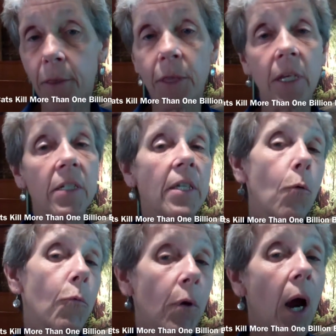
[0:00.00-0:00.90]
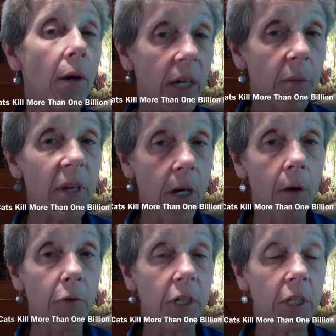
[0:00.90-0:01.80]
of things that are going to be
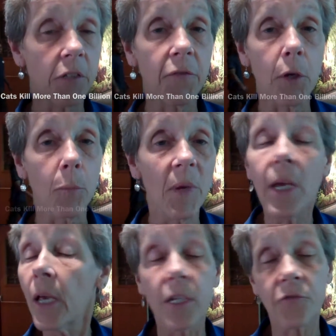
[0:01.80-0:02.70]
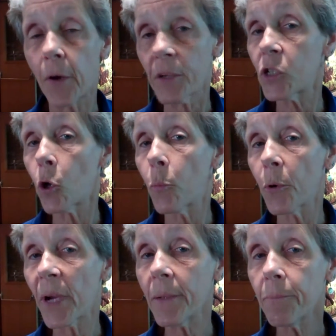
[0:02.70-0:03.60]
covered in this film. It's very
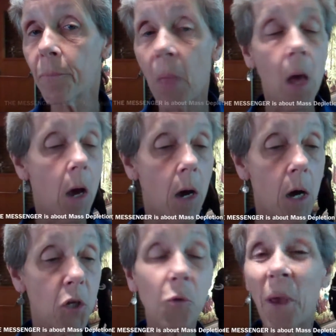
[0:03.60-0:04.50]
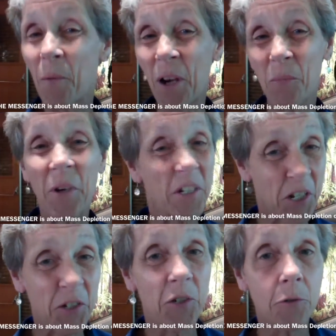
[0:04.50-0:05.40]
sobering. Uh, you may want to bring
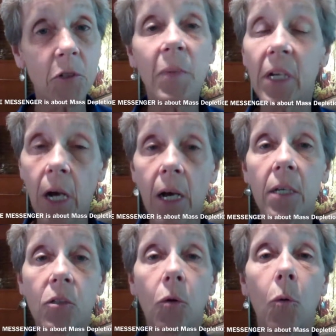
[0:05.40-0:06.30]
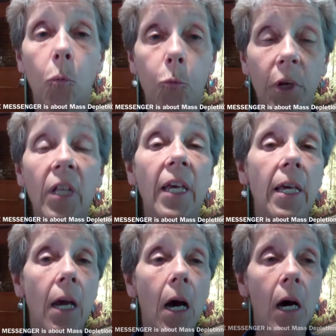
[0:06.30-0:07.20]
tissues because
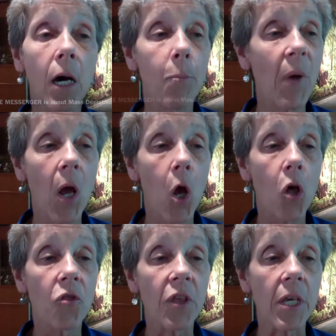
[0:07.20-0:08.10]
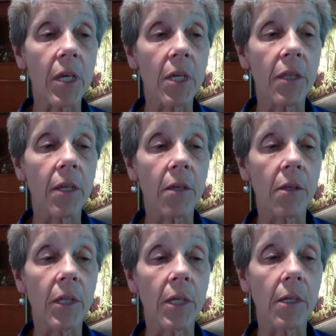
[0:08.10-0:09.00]
really um, the,
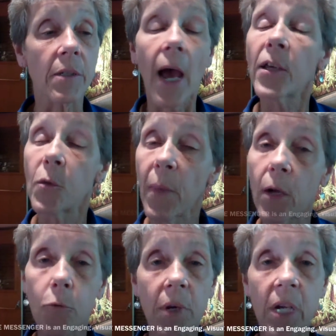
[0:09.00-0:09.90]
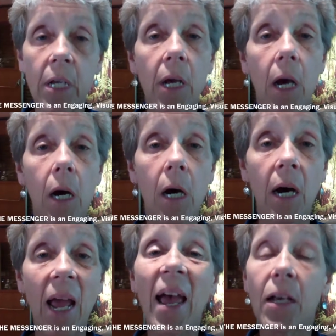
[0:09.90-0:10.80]
the, the, documentary uh,
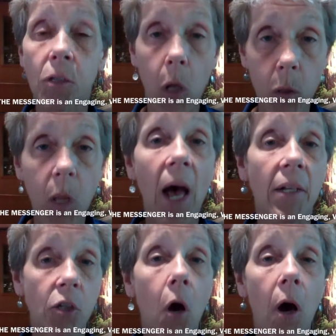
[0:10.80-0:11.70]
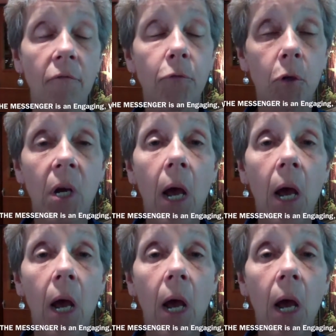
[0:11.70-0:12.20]
has a lot to offer.